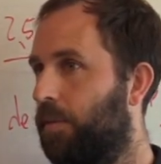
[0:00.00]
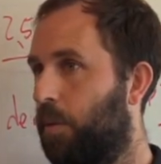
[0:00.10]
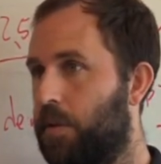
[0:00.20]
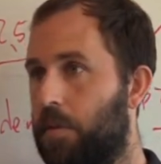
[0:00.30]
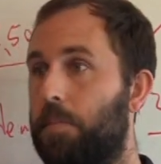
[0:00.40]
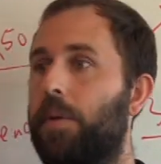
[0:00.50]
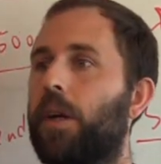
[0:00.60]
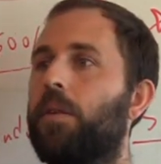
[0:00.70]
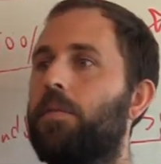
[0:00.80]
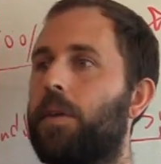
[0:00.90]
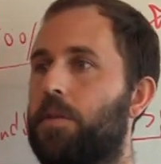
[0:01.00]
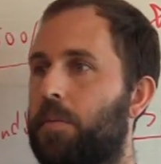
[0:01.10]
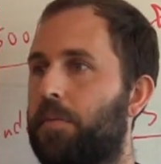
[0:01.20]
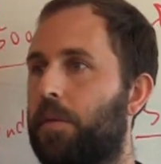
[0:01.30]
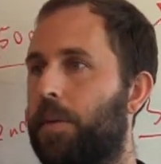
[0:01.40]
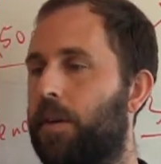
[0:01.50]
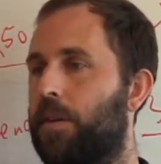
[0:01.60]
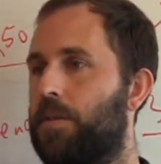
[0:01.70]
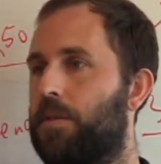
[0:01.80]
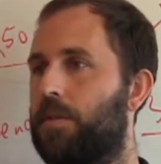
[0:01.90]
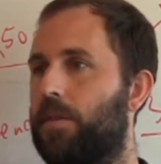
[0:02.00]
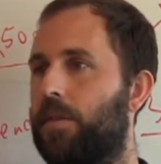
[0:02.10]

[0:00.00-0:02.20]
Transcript: Where it's a bigger investment for parents?